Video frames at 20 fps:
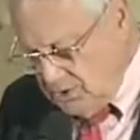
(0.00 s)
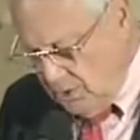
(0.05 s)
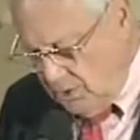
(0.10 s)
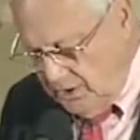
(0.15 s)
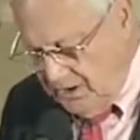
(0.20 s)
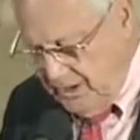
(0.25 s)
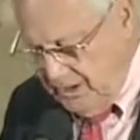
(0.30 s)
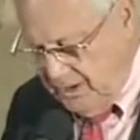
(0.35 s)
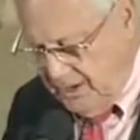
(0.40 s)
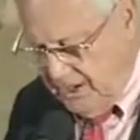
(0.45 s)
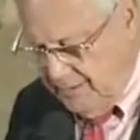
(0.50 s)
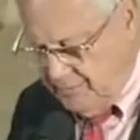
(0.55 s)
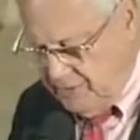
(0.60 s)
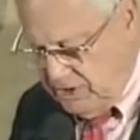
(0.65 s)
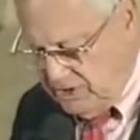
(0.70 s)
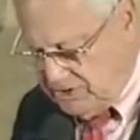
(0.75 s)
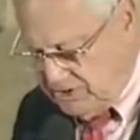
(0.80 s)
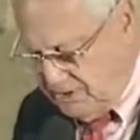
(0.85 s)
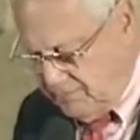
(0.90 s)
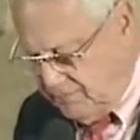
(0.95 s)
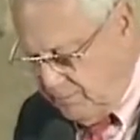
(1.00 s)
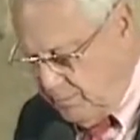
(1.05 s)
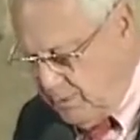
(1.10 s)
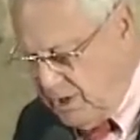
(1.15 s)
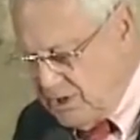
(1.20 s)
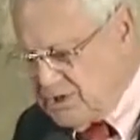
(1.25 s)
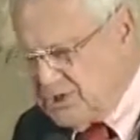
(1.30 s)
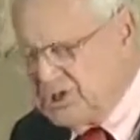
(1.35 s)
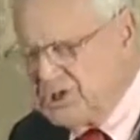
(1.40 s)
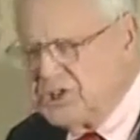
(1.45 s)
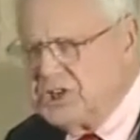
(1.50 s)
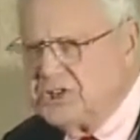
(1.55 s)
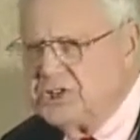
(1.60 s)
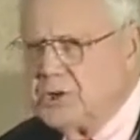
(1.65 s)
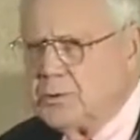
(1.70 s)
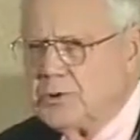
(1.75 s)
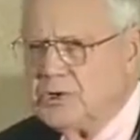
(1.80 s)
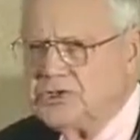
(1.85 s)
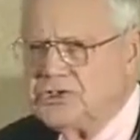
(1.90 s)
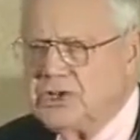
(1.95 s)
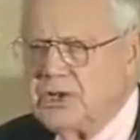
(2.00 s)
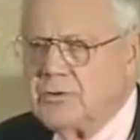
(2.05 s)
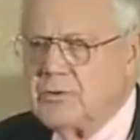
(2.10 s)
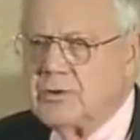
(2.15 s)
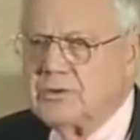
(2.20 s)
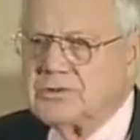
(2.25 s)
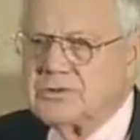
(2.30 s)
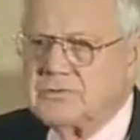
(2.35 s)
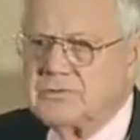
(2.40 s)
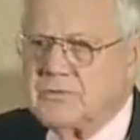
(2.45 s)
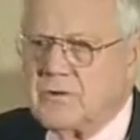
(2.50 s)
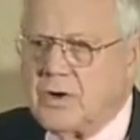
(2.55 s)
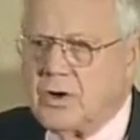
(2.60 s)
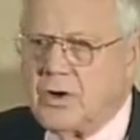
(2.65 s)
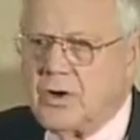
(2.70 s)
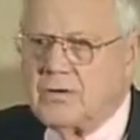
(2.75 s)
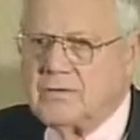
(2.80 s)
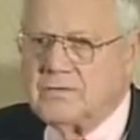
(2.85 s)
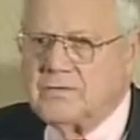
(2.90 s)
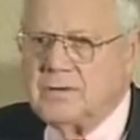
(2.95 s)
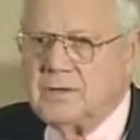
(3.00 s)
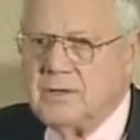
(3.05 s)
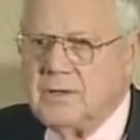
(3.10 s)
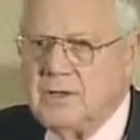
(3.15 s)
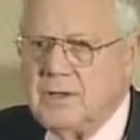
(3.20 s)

So Alina gave me this information. She said there were generals involved,